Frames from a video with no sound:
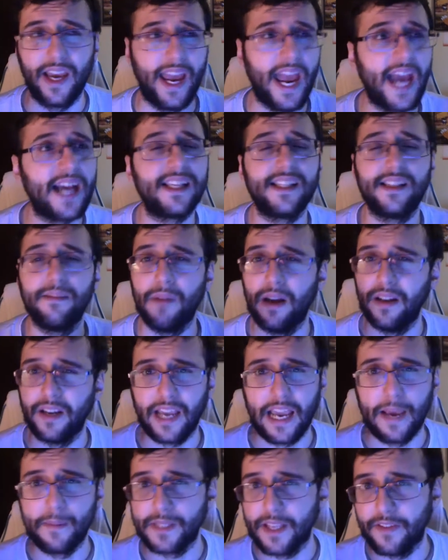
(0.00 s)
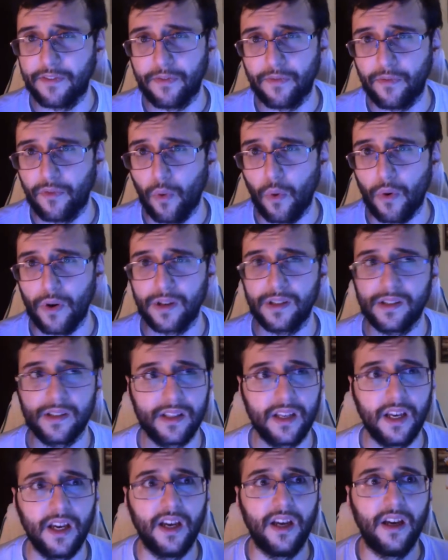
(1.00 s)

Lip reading: X amount of games have forests.